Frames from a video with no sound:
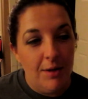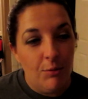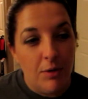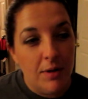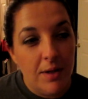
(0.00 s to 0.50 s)

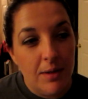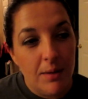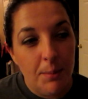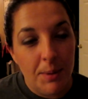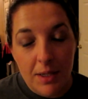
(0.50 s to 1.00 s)
Well,
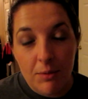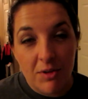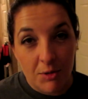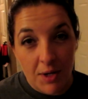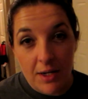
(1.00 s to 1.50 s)
Penny
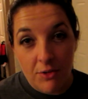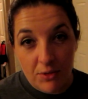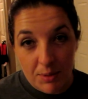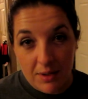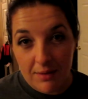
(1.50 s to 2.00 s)
was okay
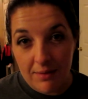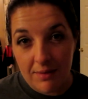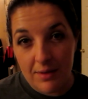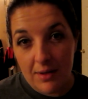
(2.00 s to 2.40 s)
just because